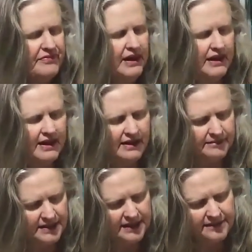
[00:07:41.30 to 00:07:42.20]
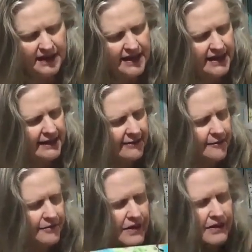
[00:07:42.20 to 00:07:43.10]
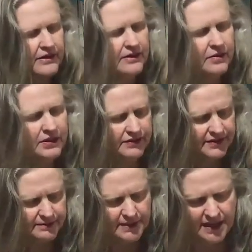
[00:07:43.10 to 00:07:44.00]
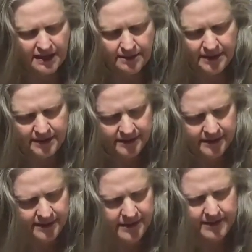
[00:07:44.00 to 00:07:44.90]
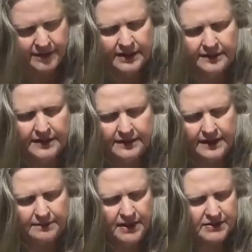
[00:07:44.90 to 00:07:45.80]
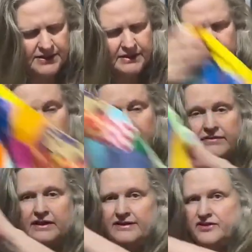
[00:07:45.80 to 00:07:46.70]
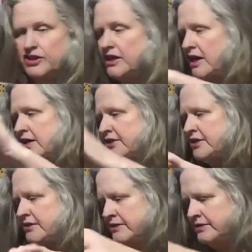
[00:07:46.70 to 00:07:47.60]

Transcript: And they quilt them up, and then they post them out free of charge